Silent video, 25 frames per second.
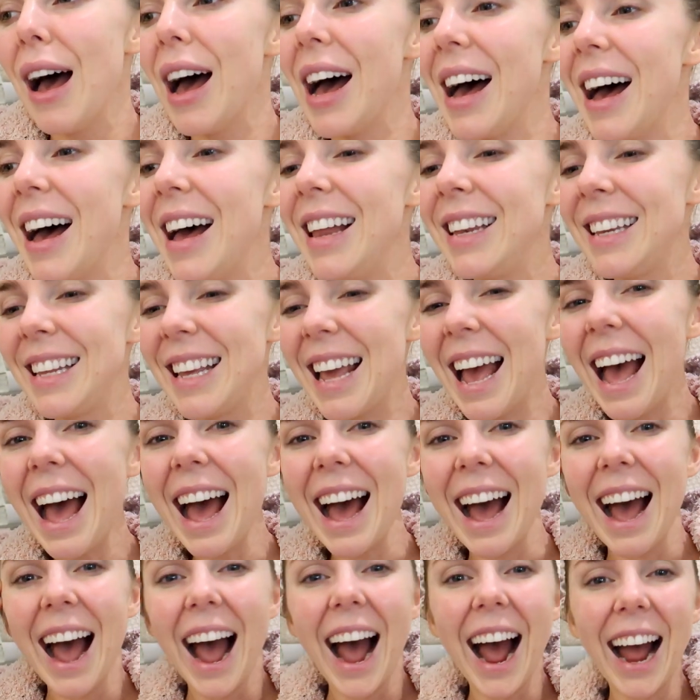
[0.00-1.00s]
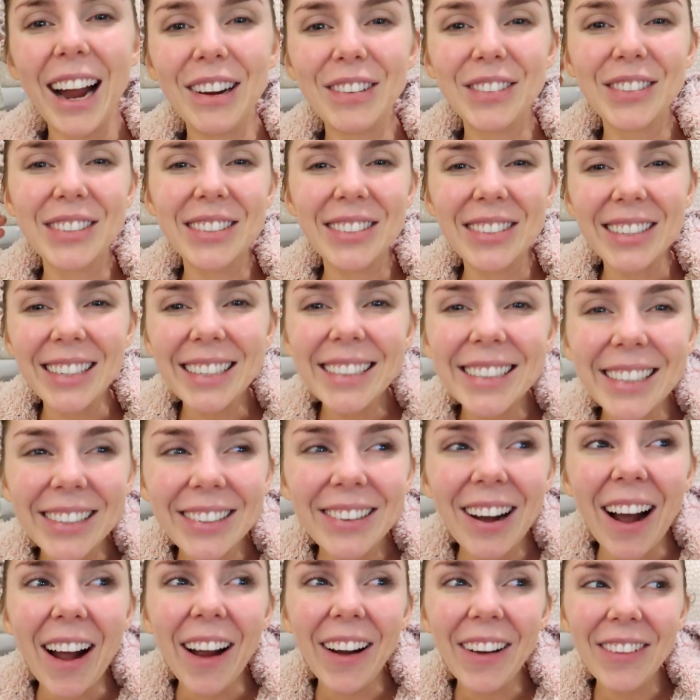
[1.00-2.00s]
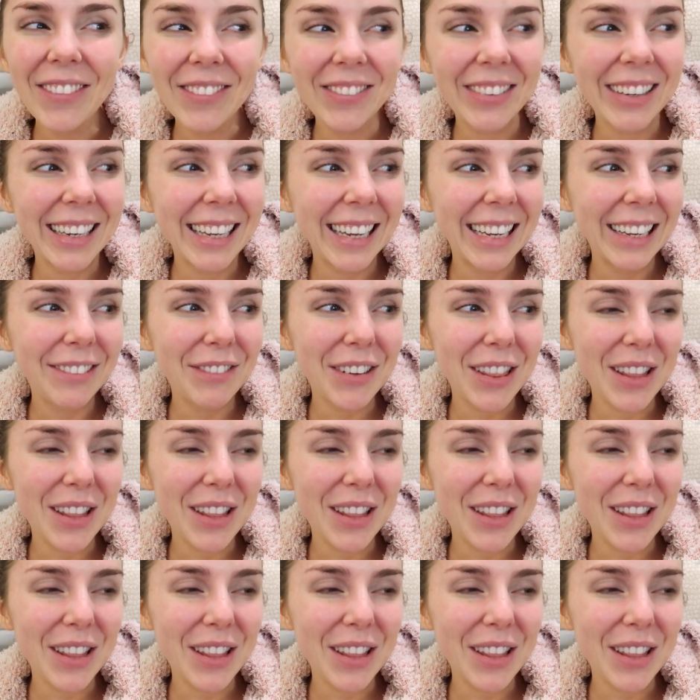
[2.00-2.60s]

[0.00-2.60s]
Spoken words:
And yeah, I will see you hopefully